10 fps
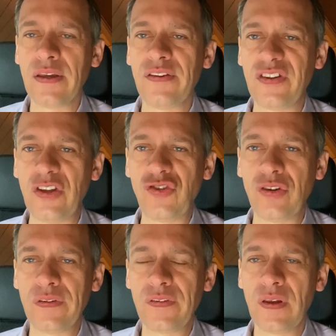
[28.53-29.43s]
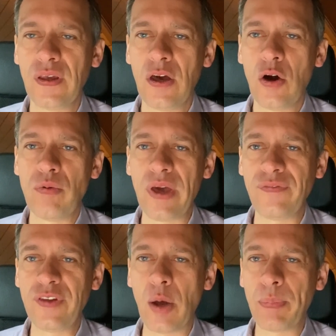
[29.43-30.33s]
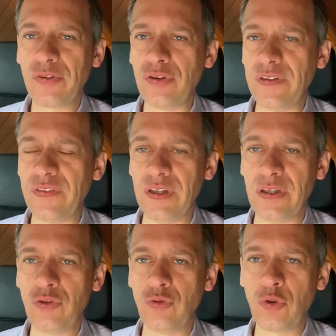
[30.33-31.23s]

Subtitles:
sessions, we have the opportunity to